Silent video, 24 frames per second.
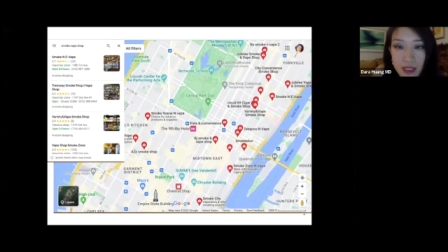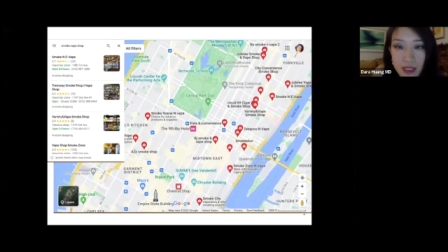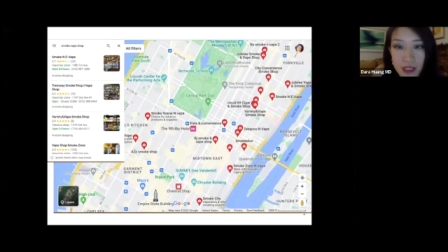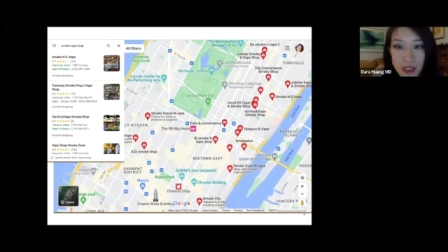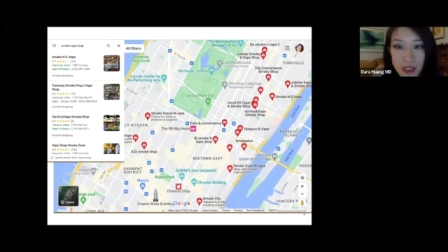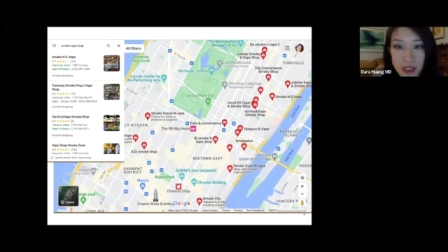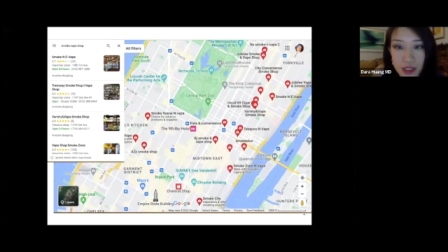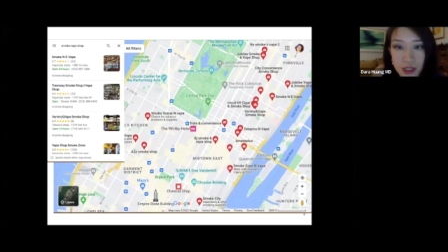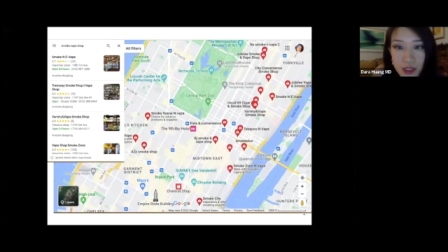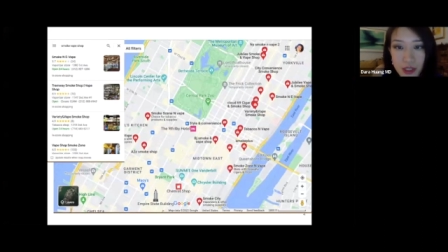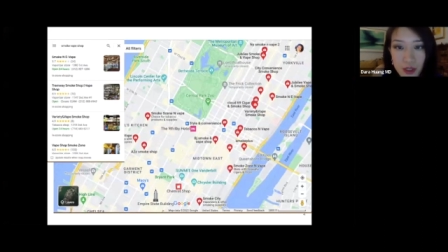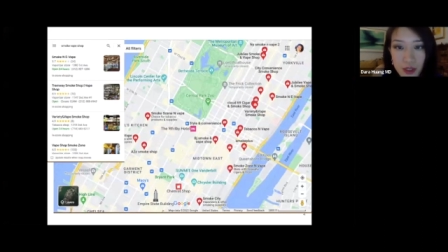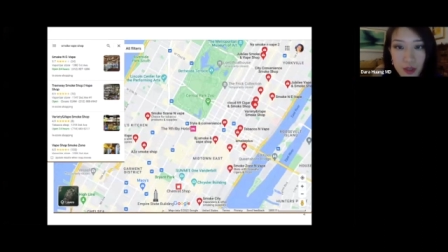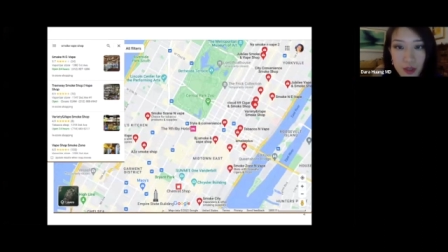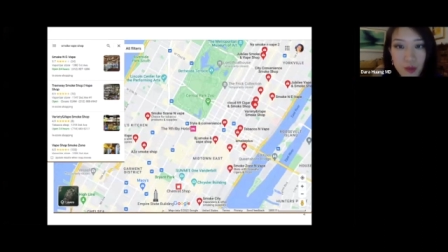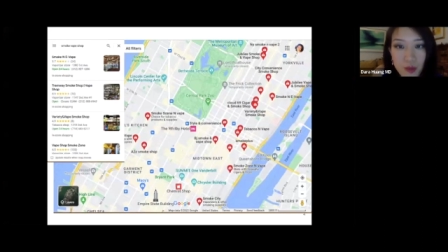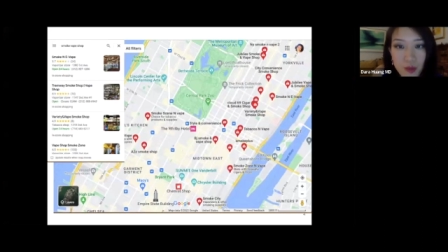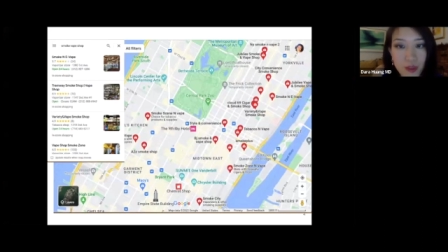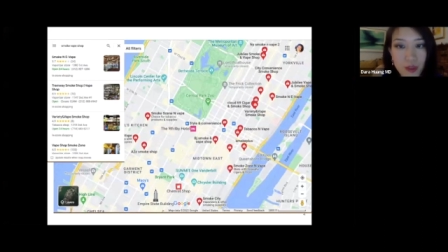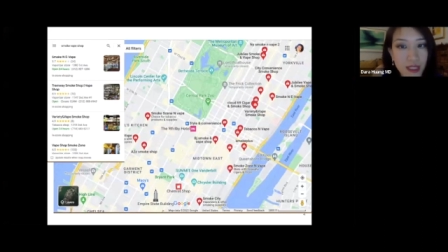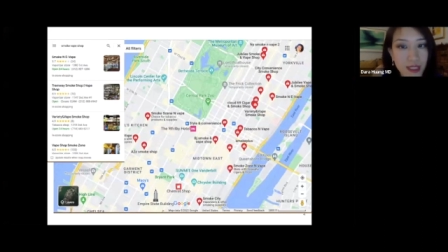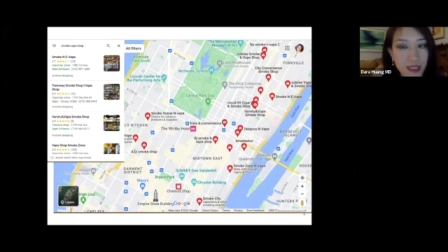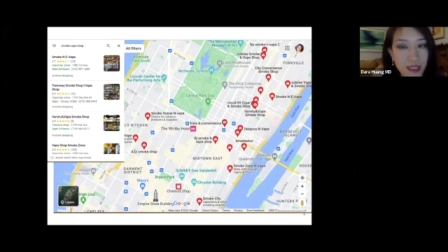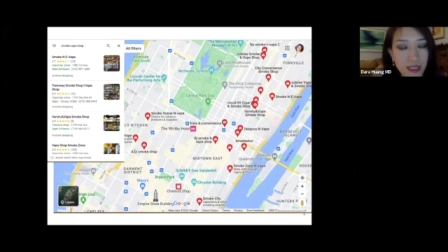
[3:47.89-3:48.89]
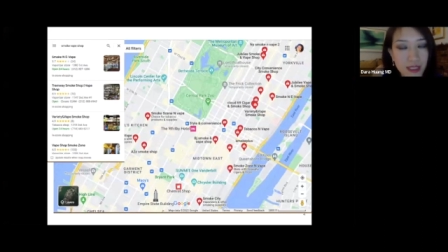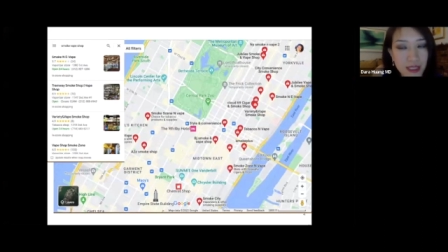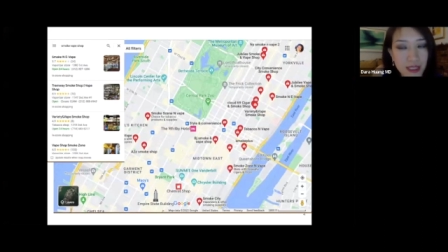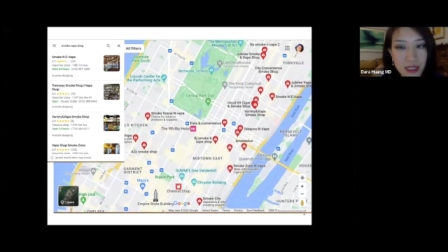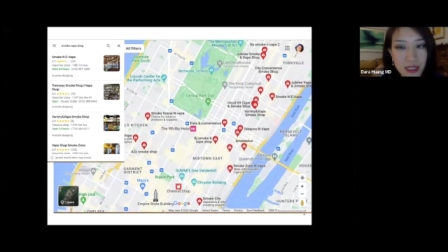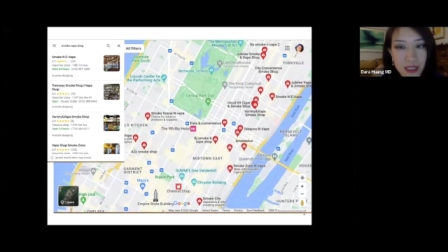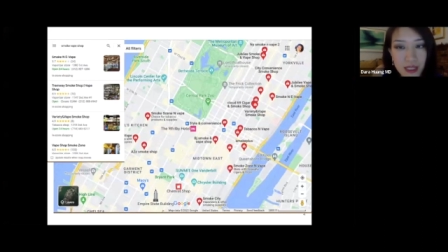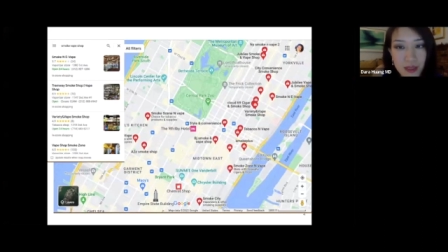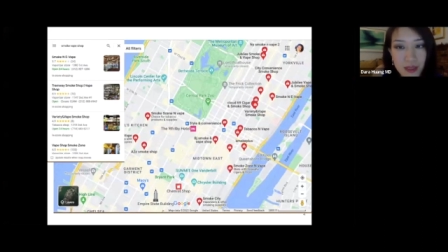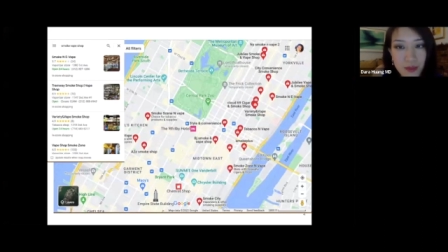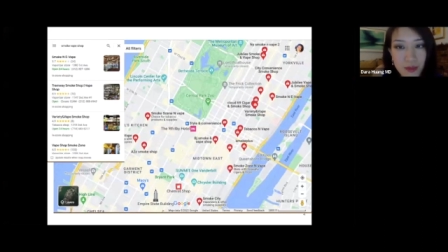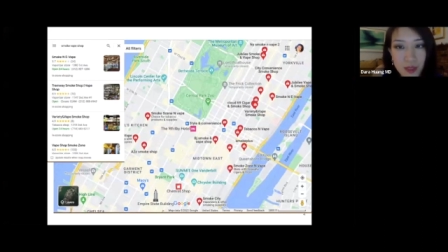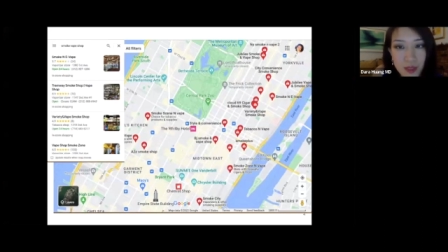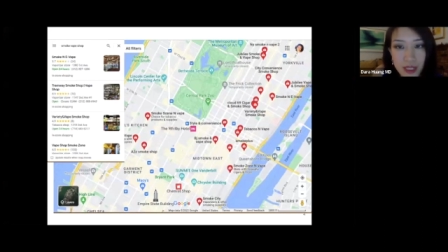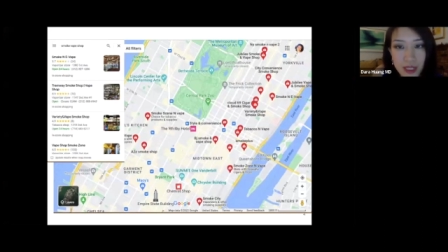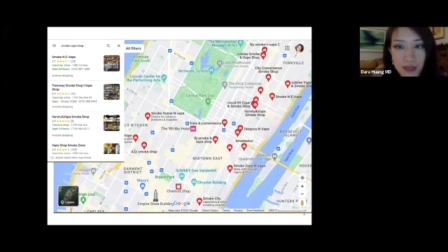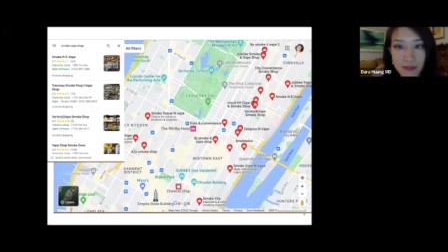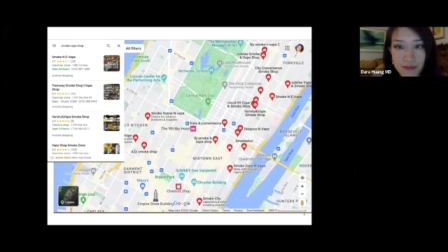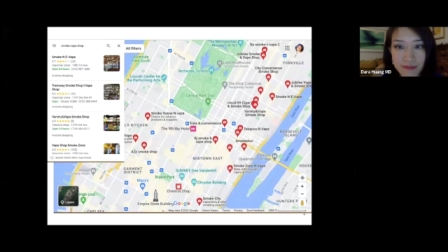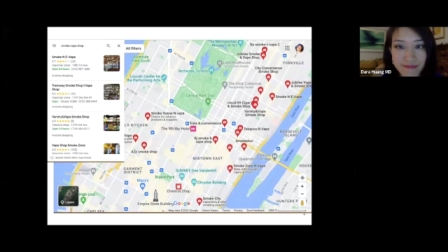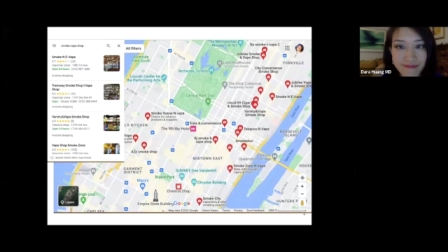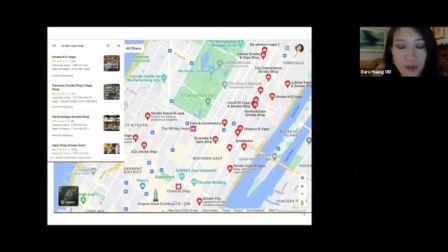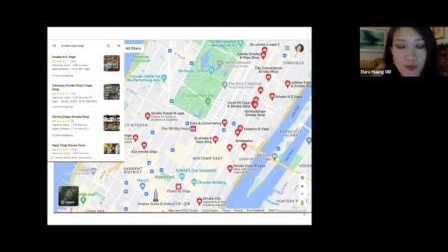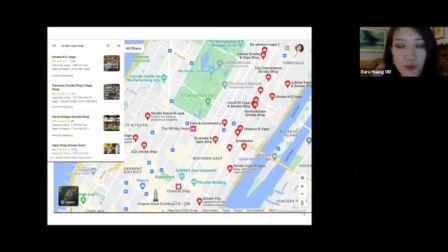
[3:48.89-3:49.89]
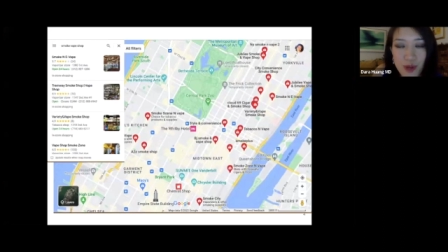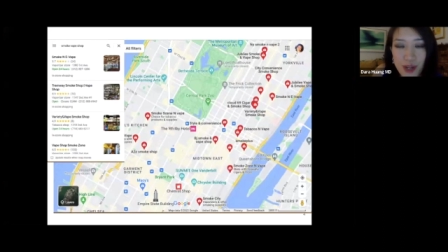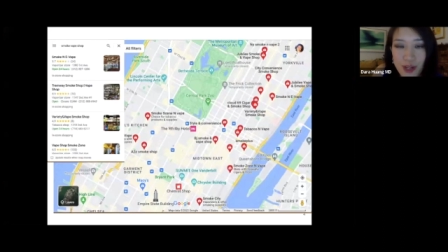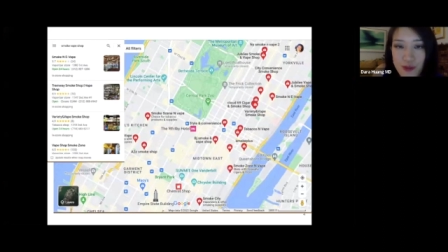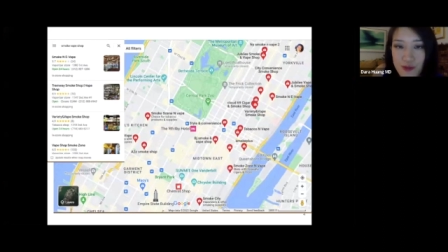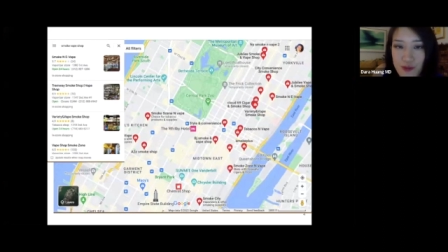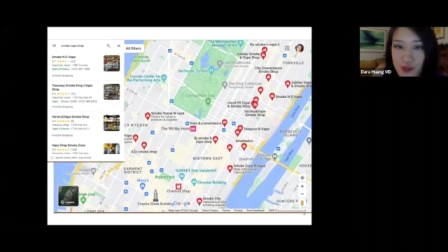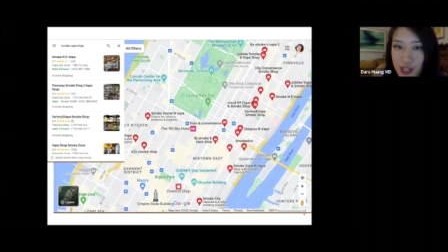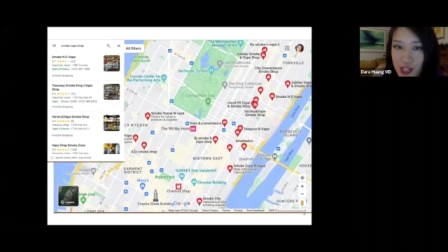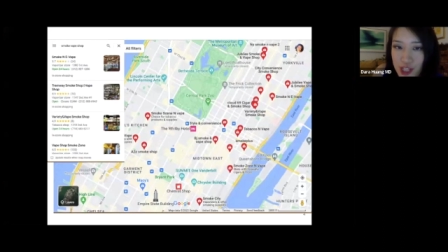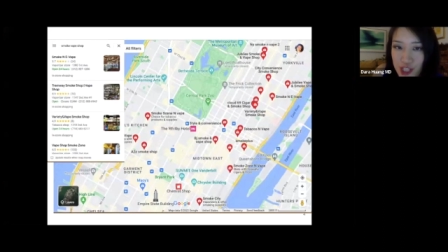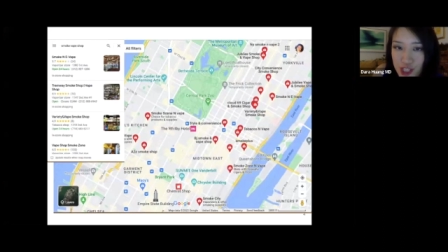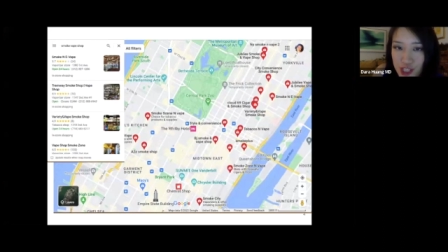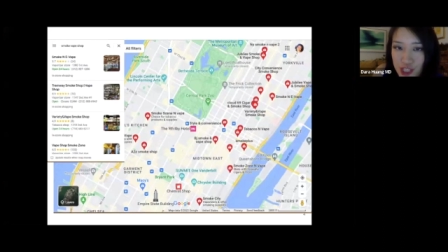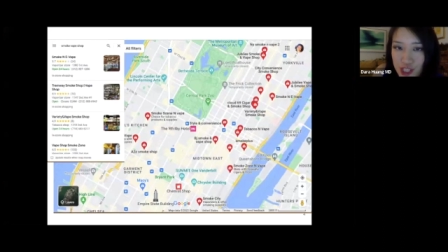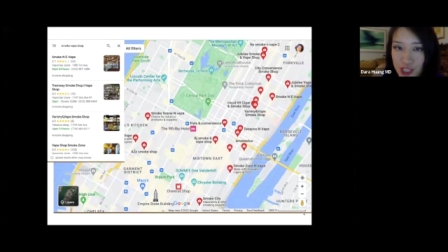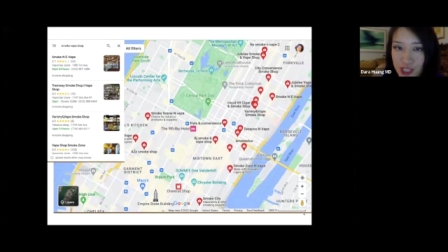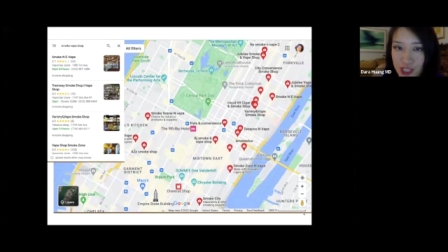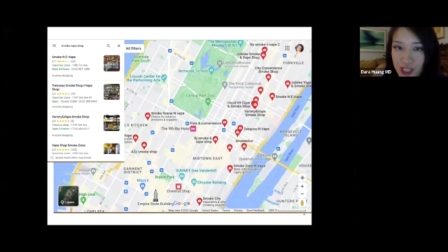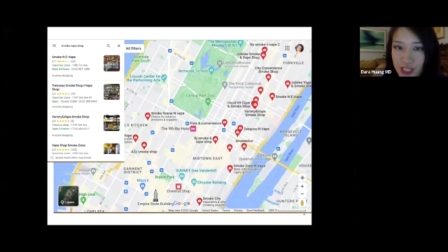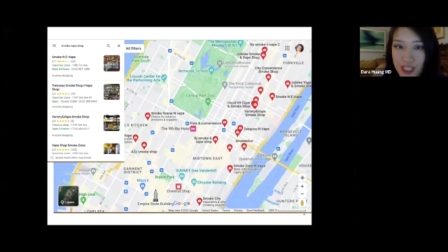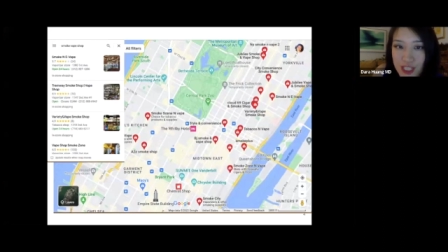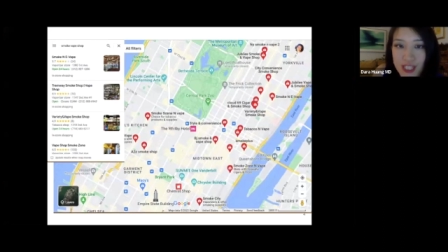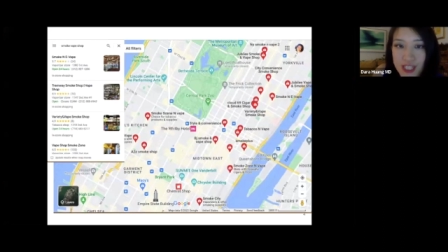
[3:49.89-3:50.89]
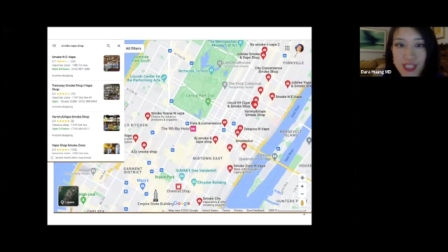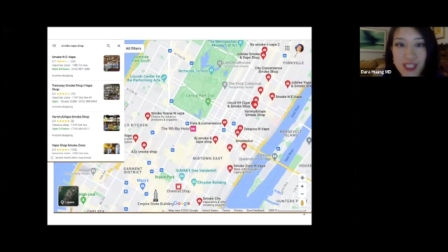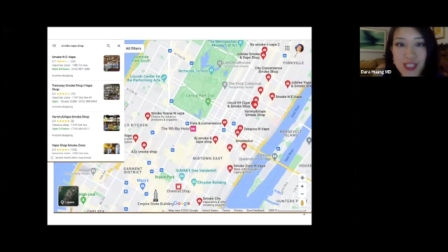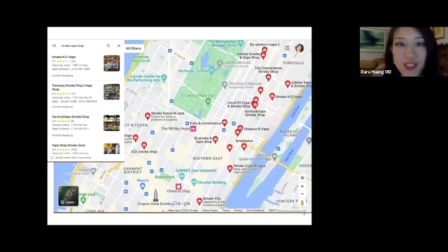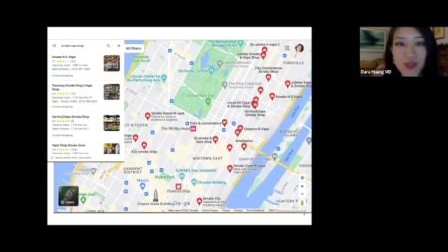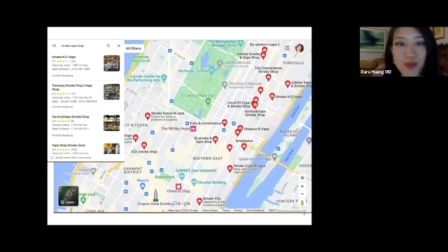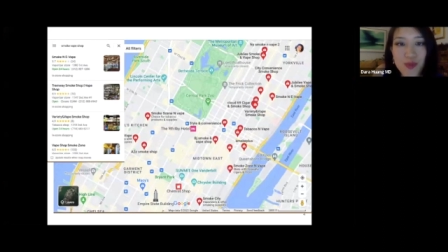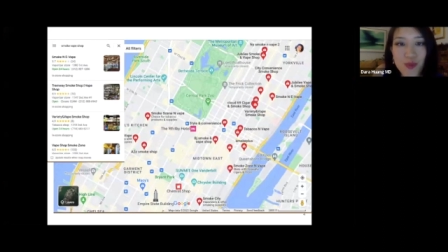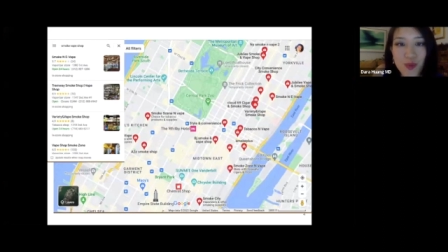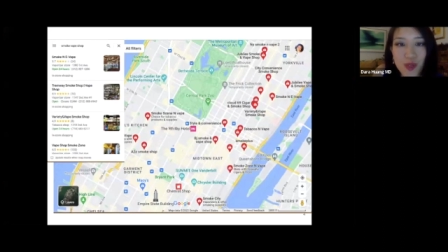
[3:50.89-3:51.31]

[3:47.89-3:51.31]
So let's see what recreational is,